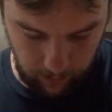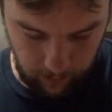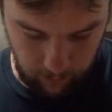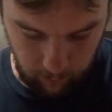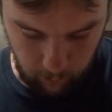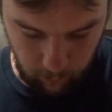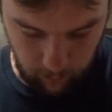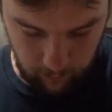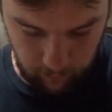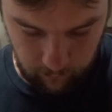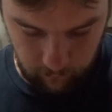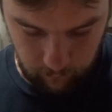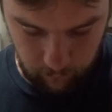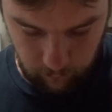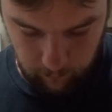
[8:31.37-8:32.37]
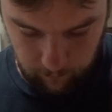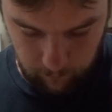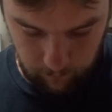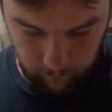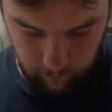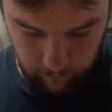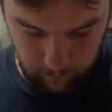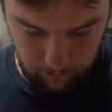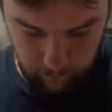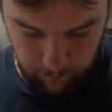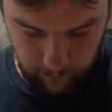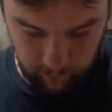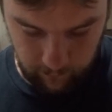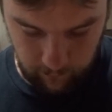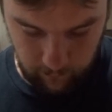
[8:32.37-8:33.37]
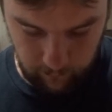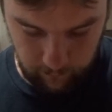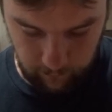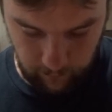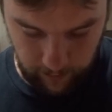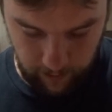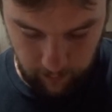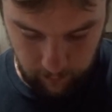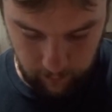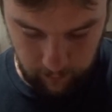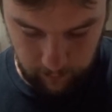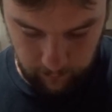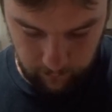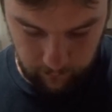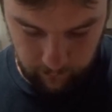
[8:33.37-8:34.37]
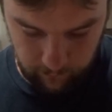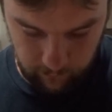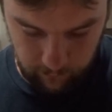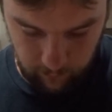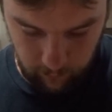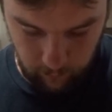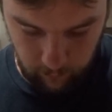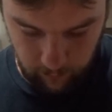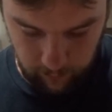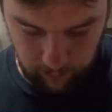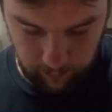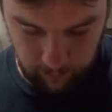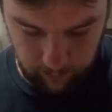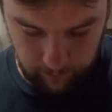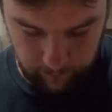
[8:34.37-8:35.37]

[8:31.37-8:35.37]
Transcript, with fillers: and one to measure your flour and stir with.